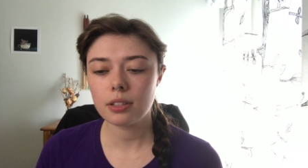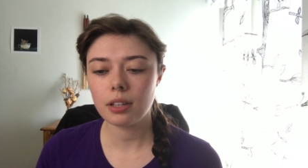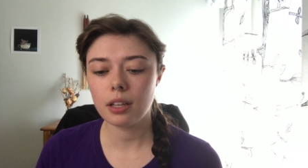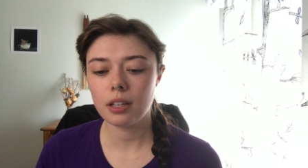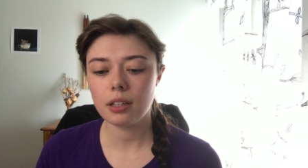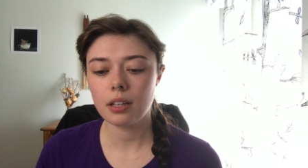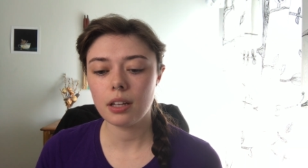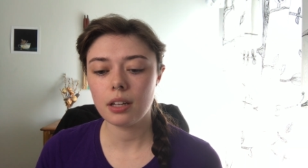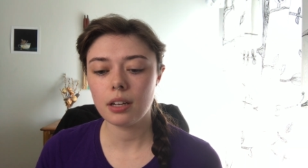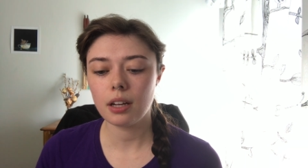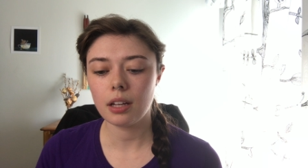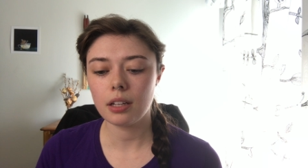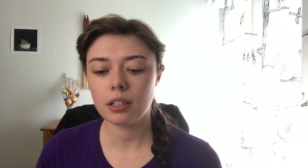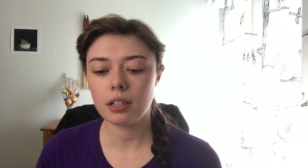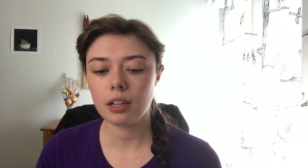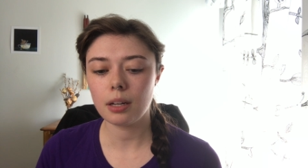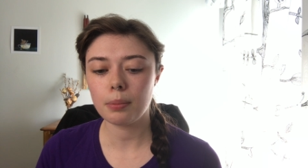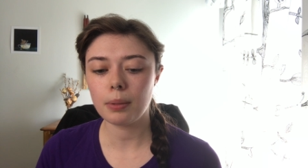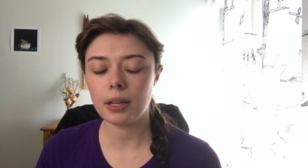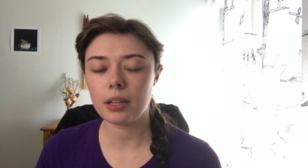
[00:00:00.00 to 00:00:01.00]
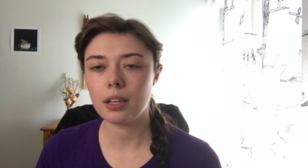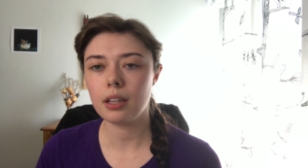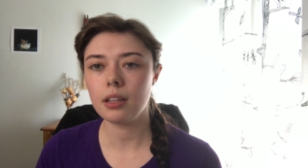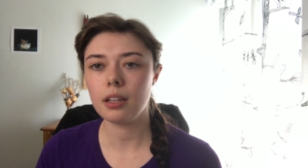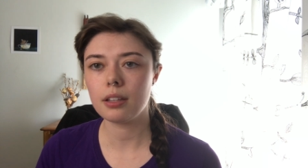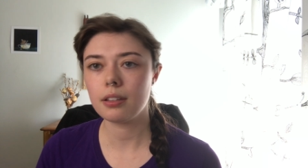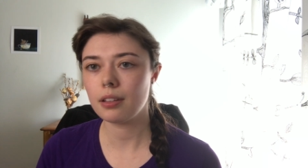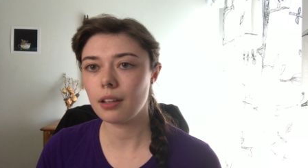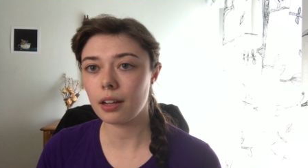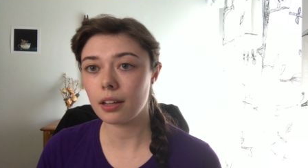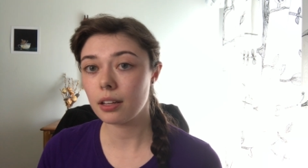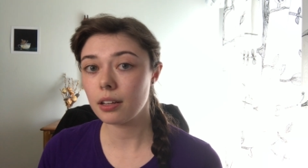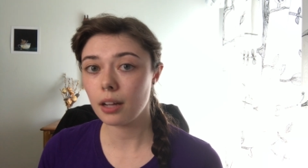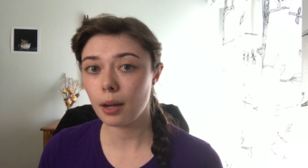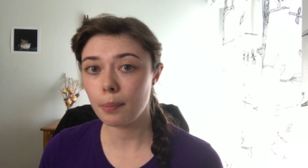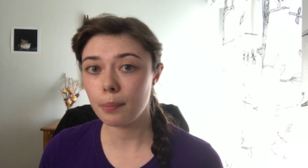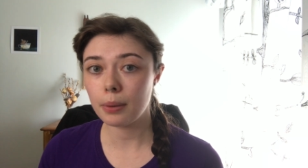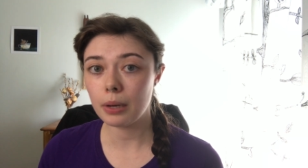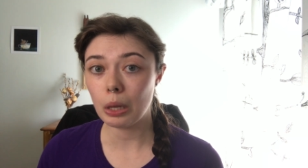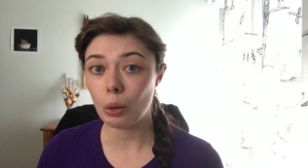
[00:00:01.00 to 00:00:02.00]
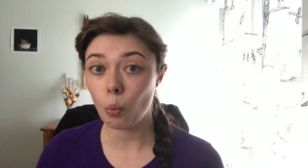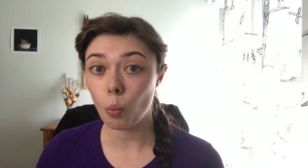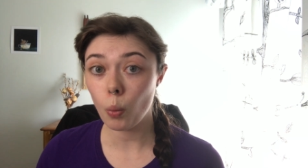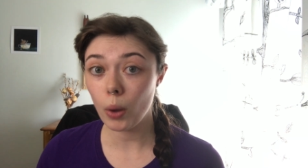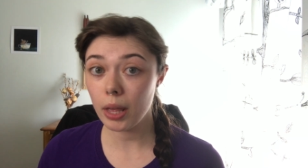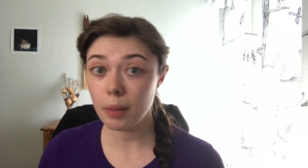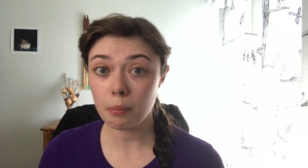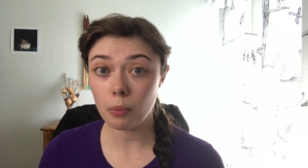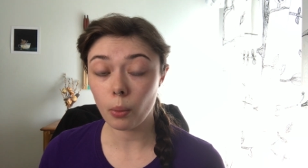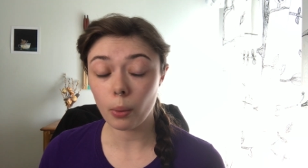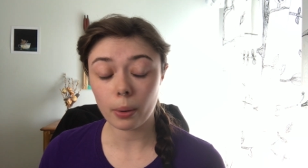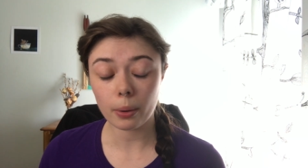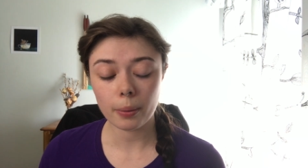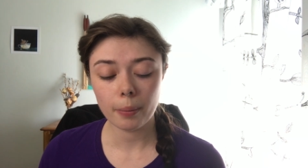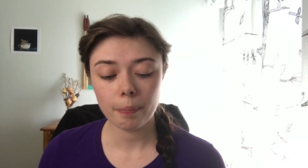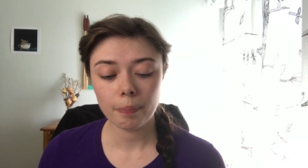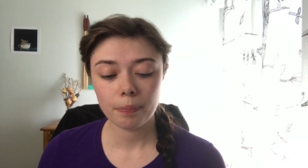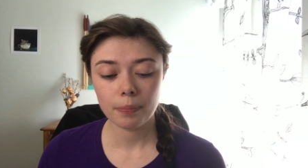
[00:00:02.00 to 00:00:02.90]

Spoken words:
and then ended up liking the second company way more